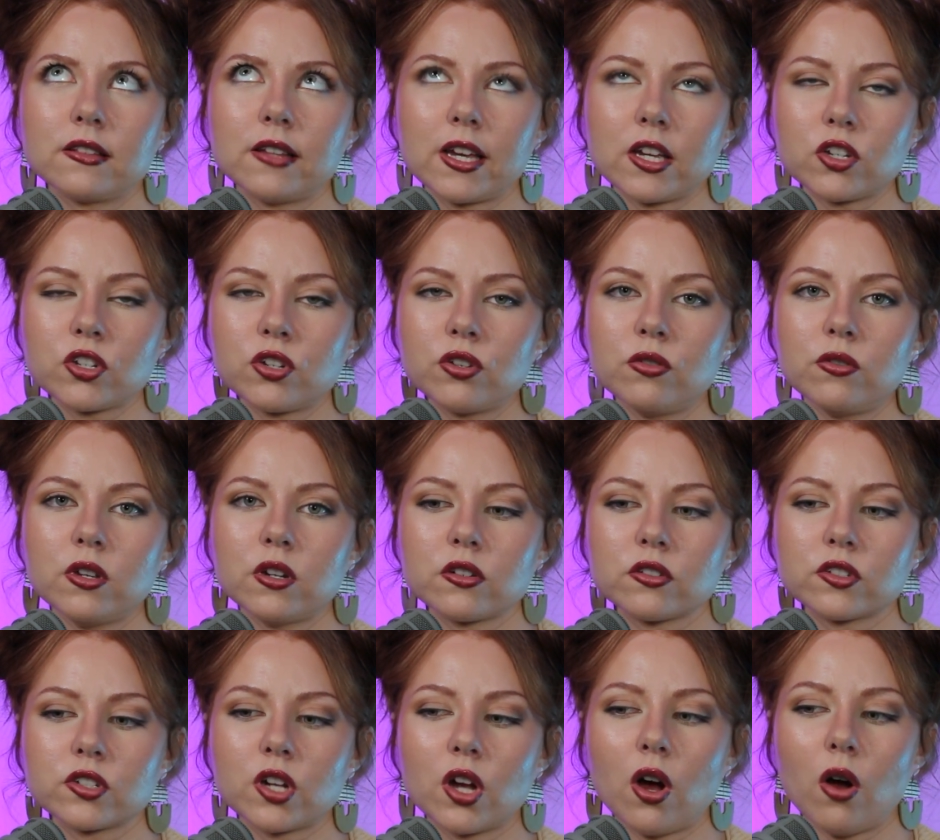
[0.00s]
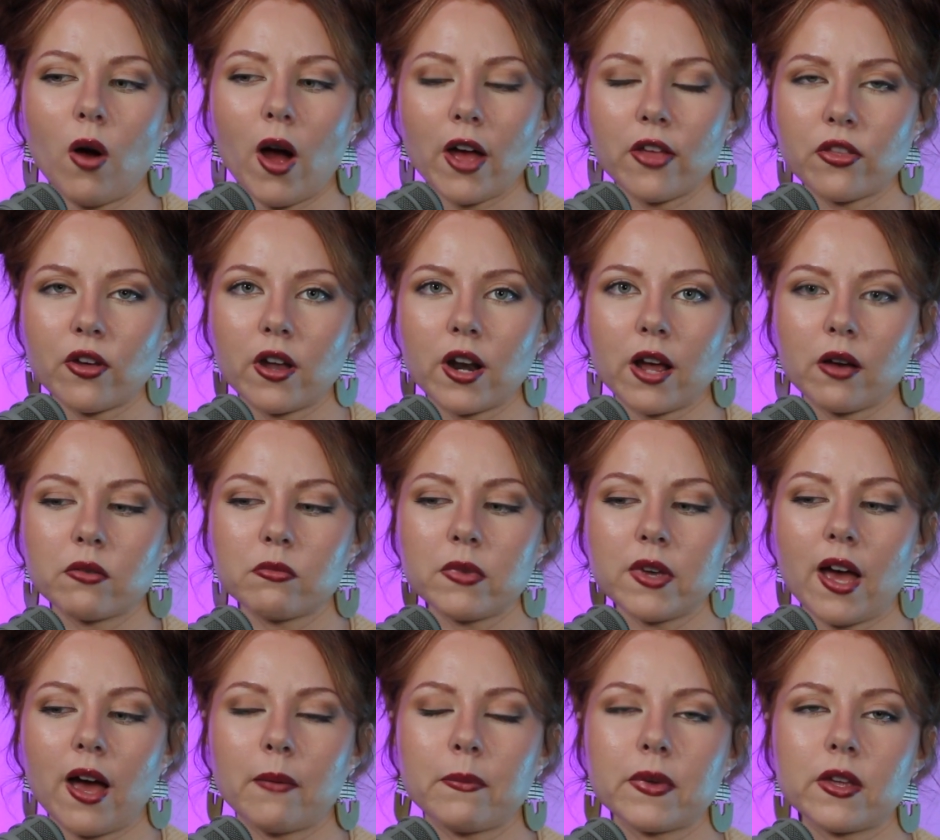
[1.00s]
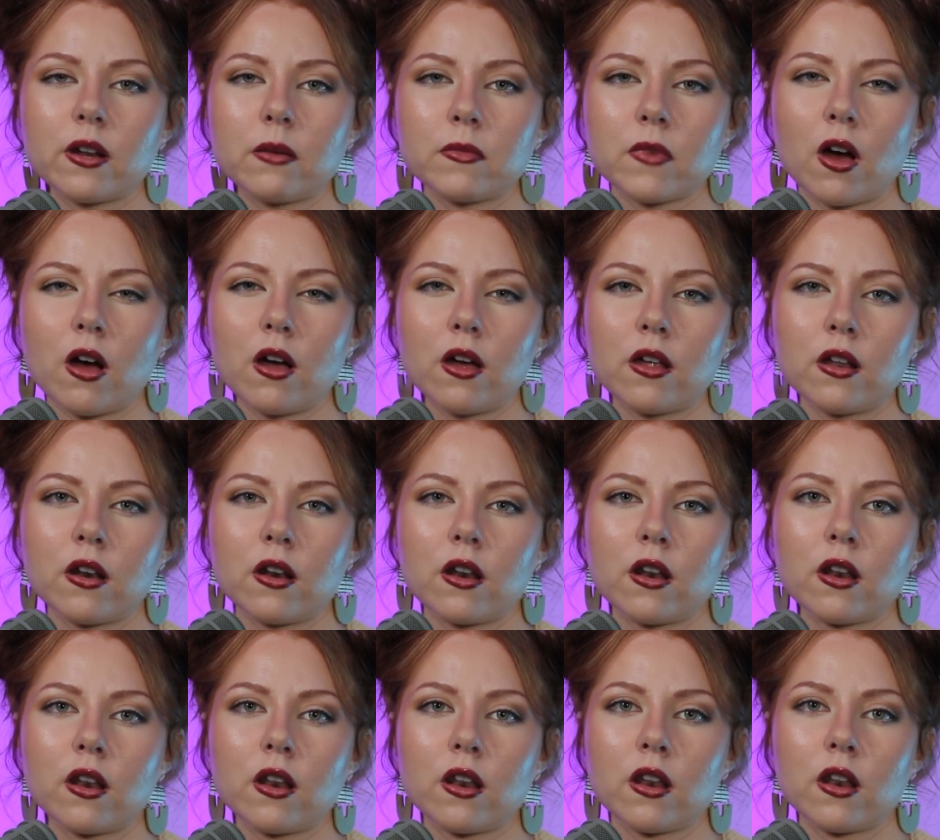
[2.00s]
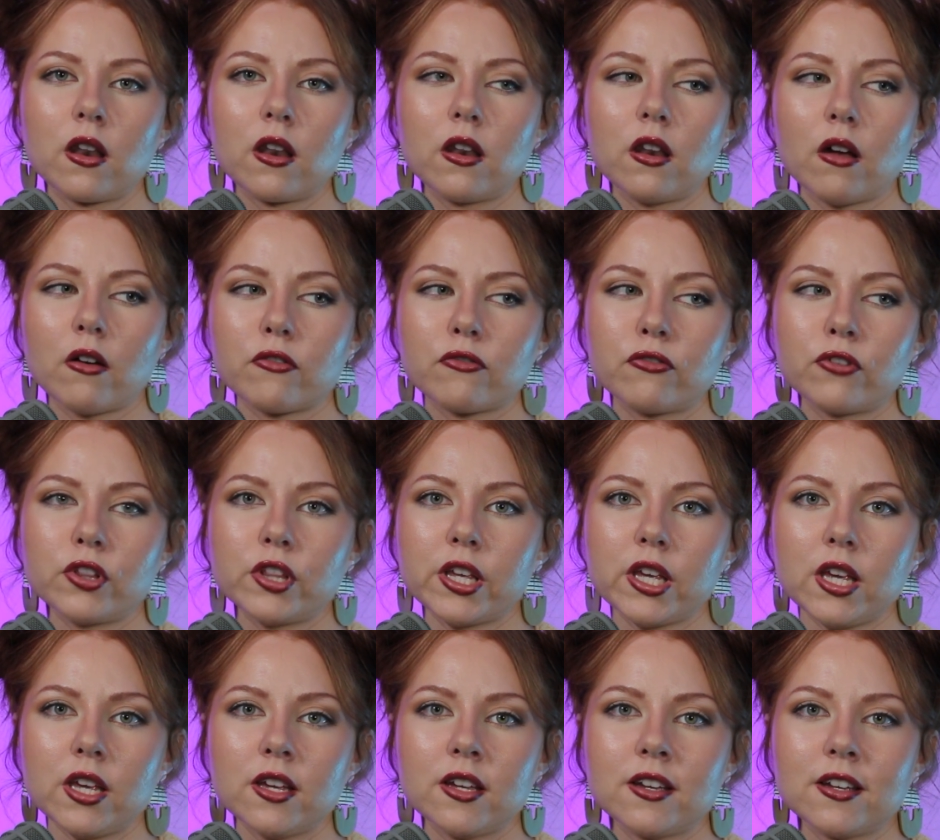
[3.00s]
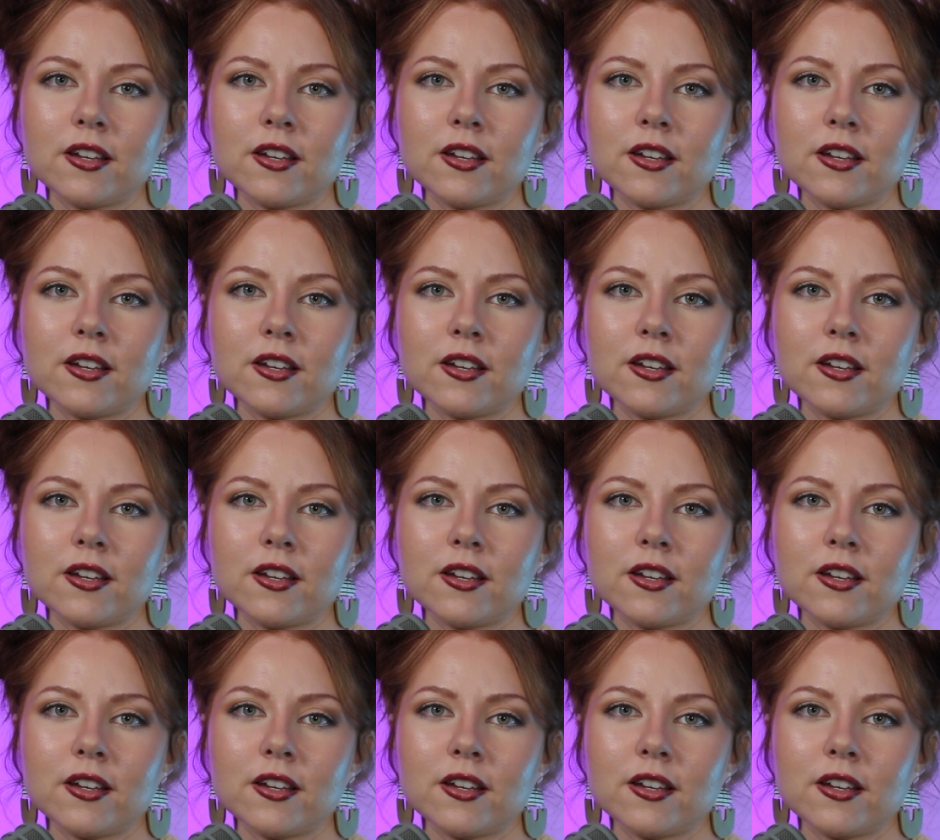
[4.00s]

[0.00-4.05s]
like, 2 years ago, I thought I would be happy, and I'm not fully.